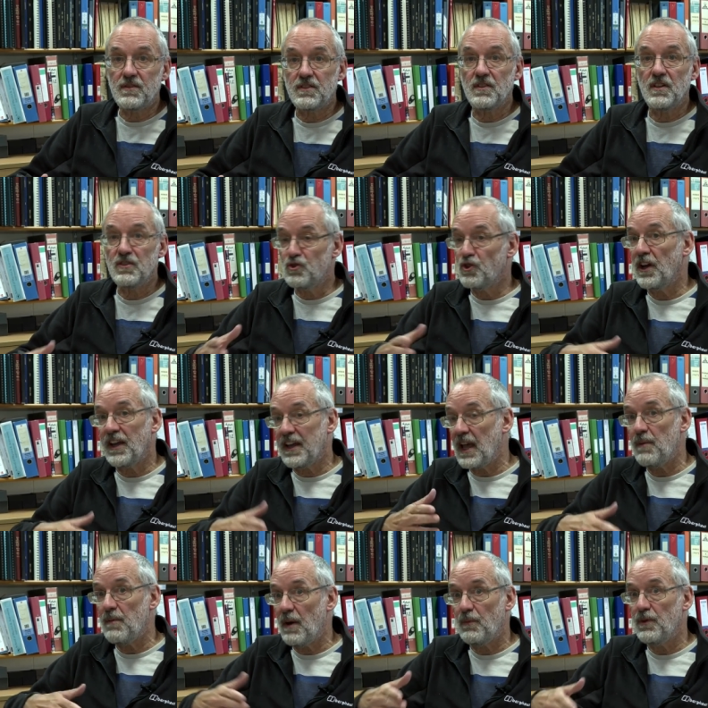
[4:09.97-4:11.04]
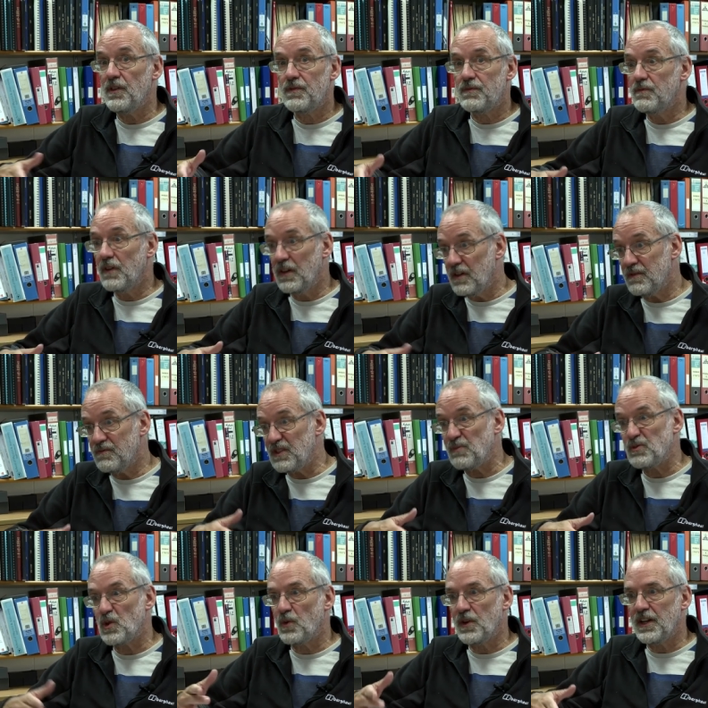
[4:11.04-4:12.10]
uh, Dreyer came up with uh,
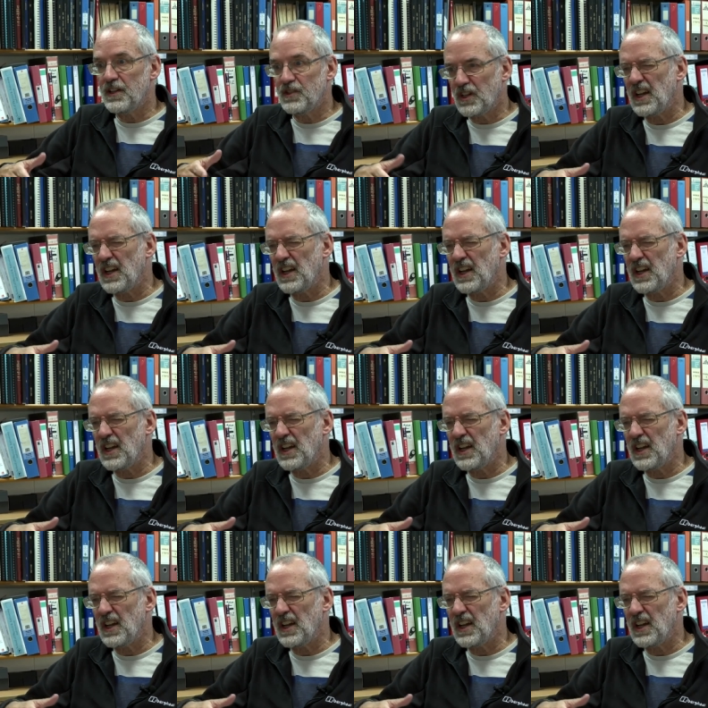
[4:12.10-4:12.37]
subsequently,